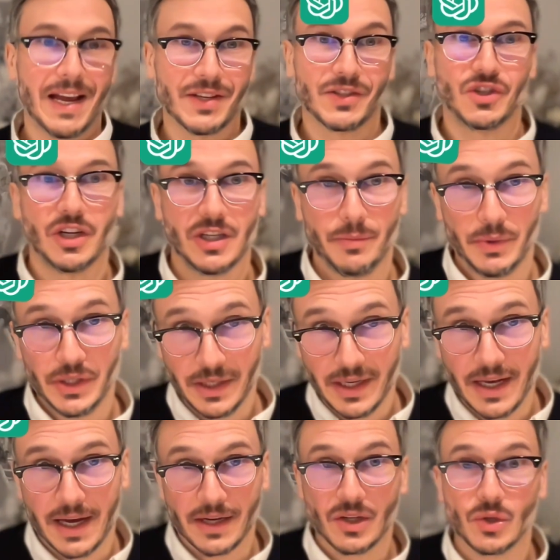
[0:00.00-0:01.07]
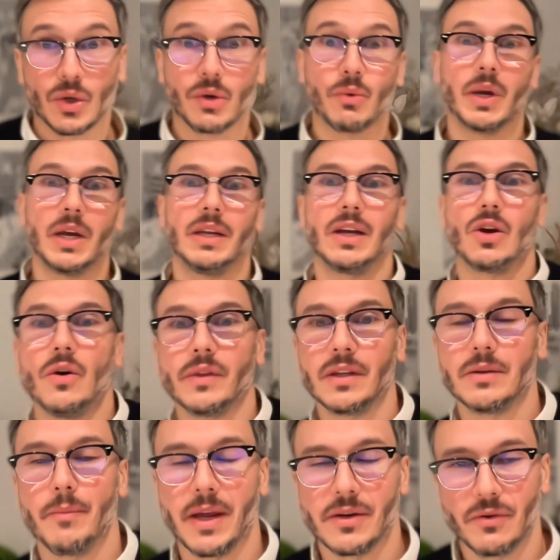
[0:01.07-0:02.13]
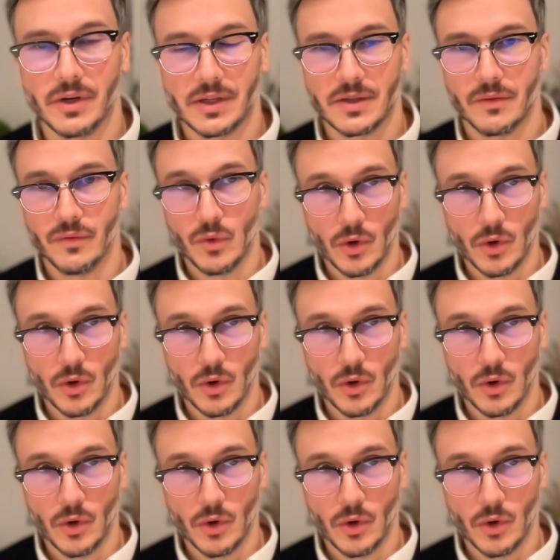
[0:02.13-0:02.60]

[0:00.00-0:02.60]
ask ChatGPT again to create a content matrix for